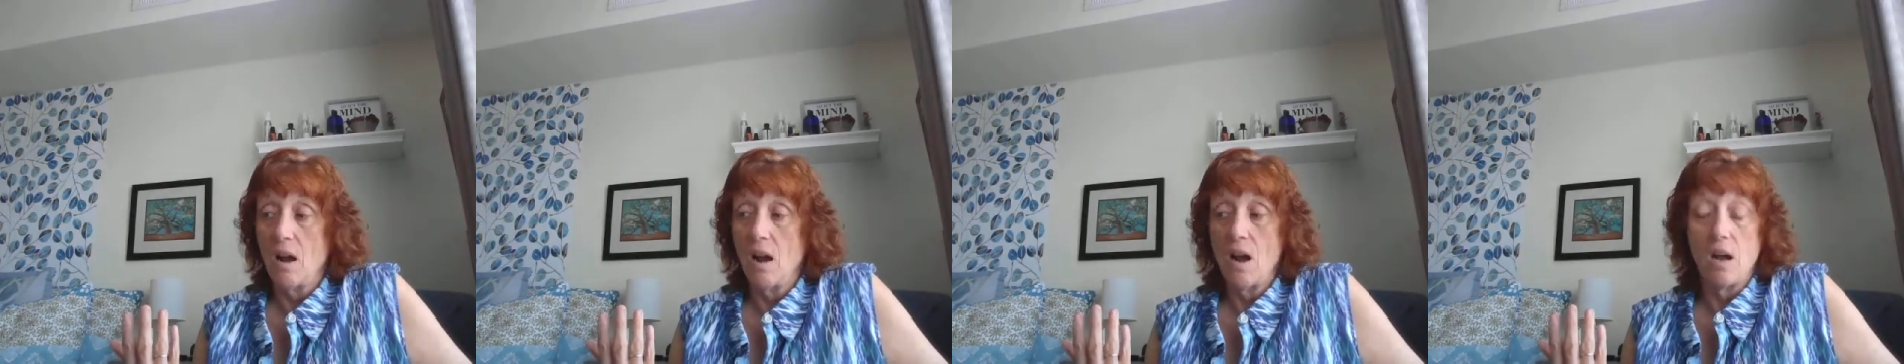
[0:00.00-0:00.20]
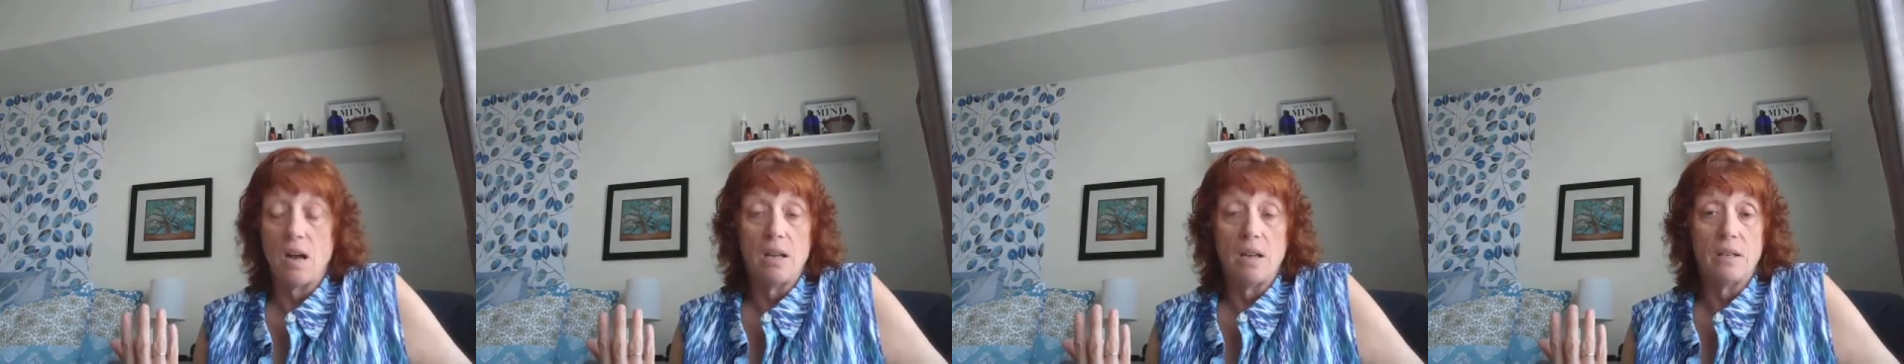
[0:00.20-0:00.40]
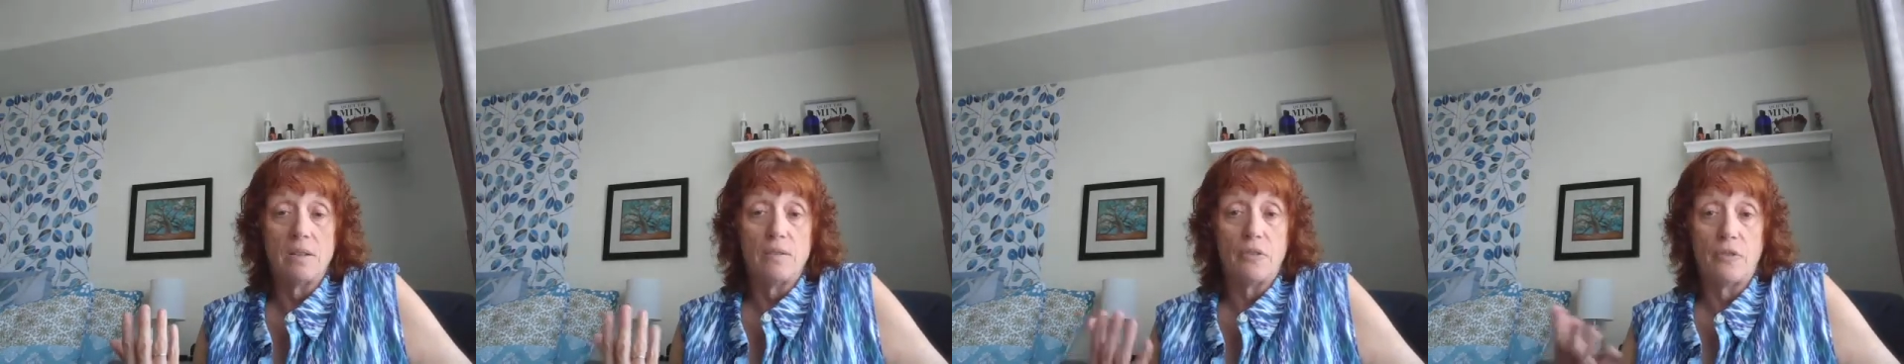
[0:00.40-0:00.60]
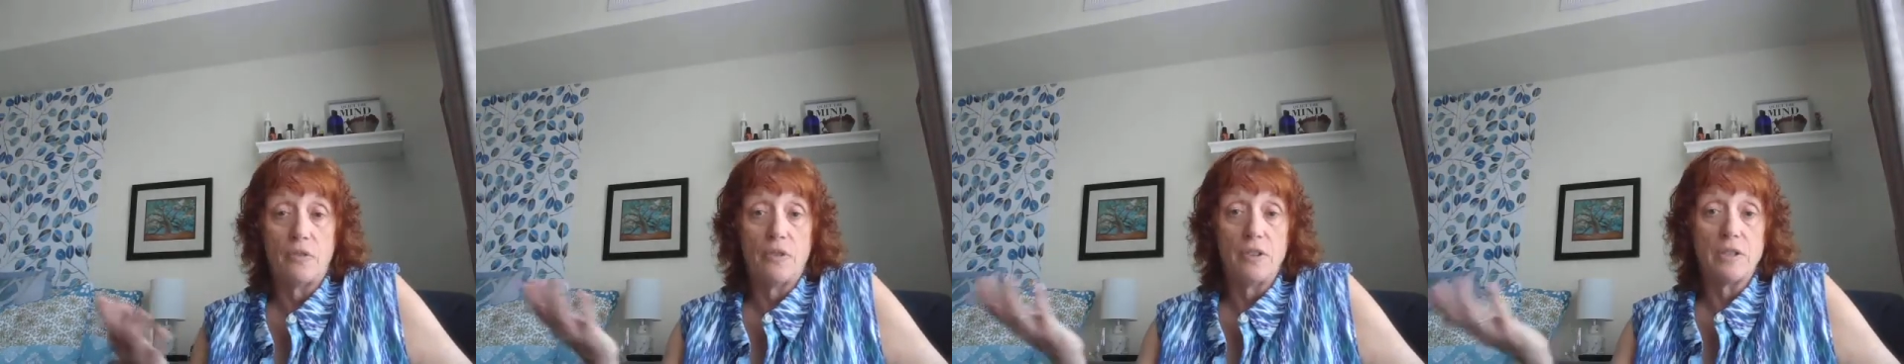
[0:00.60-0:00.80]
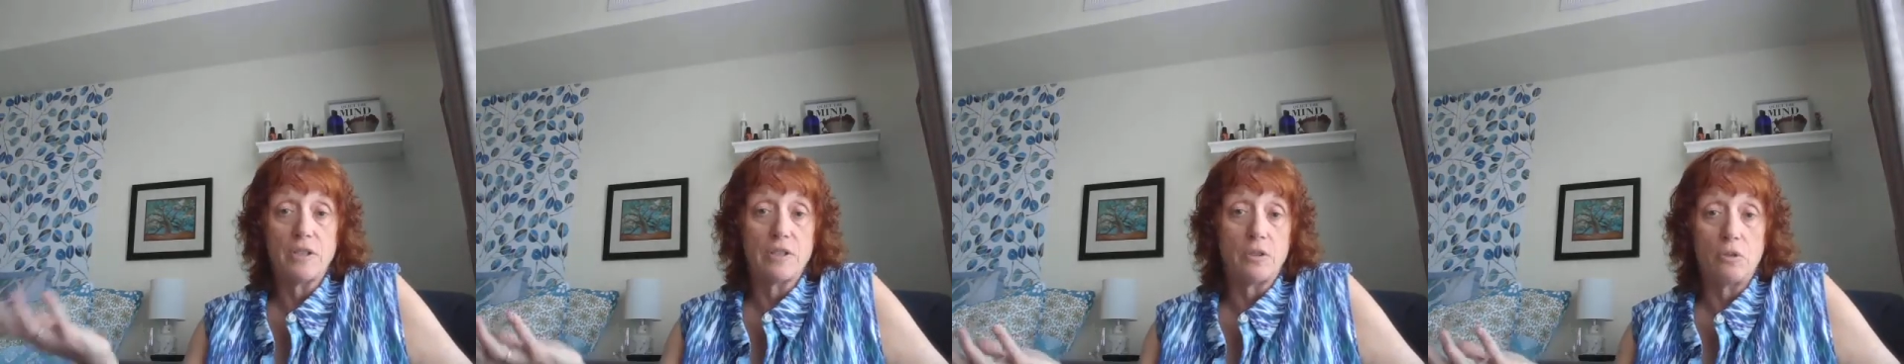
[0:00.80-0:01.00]
on
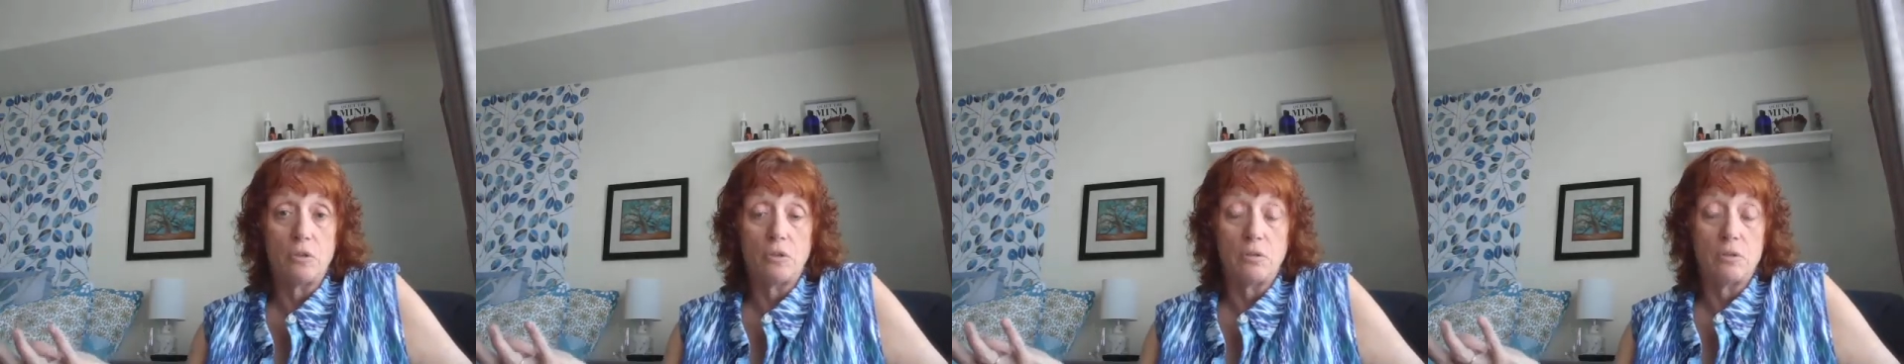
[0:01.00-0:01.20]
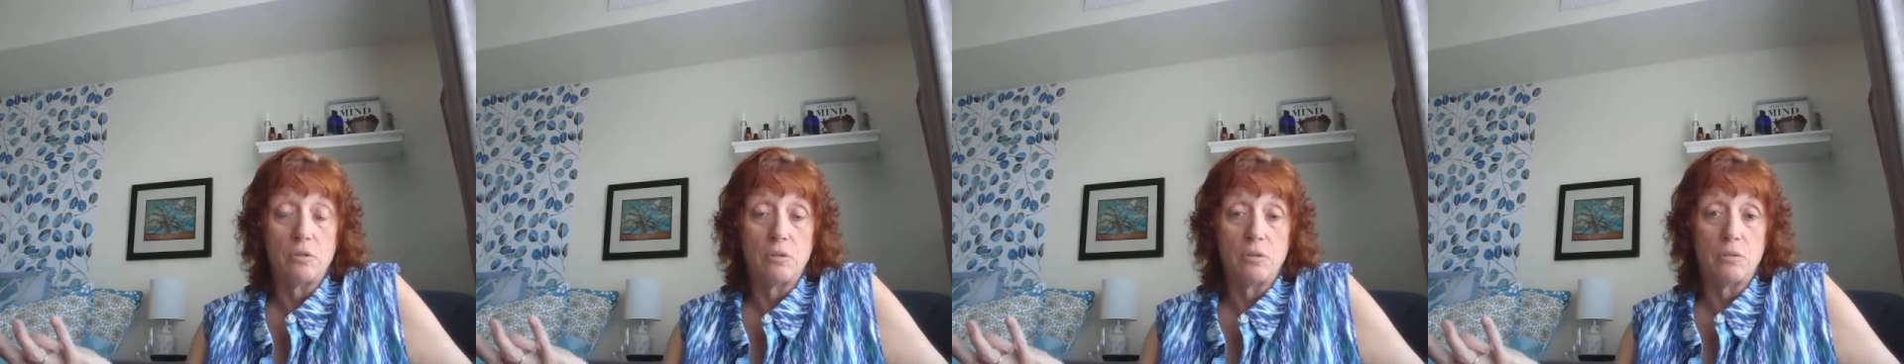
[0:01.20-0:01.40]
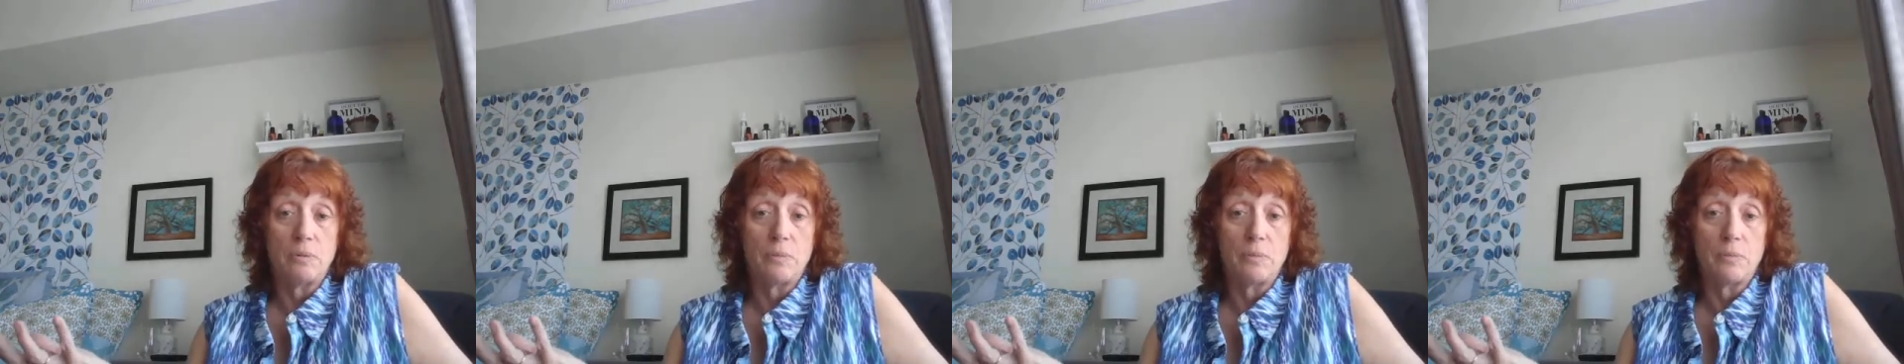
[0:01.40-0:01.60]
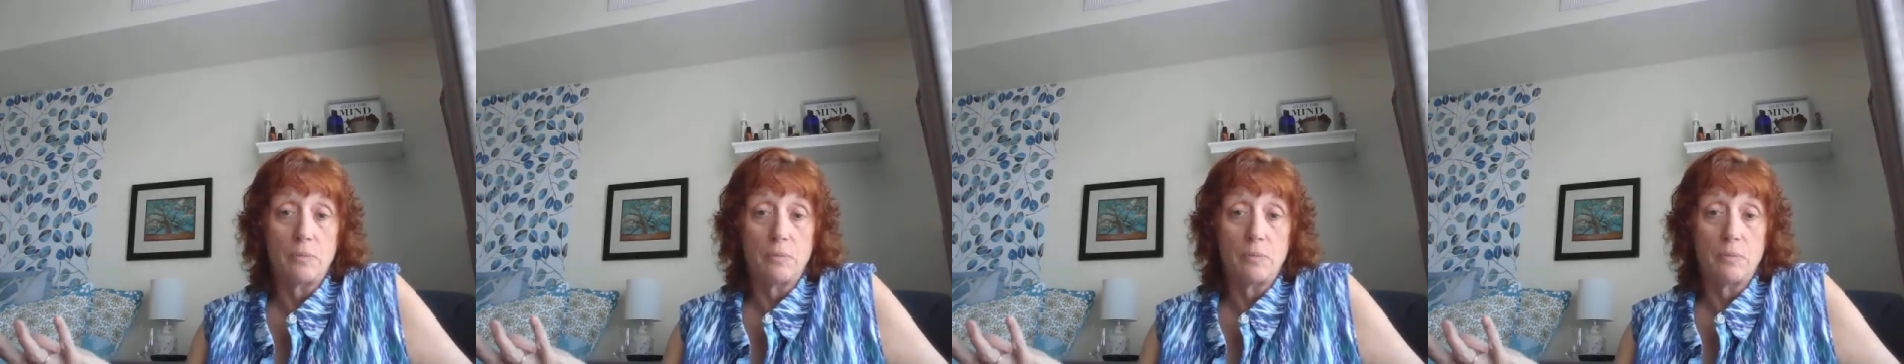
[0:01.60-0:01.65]
physical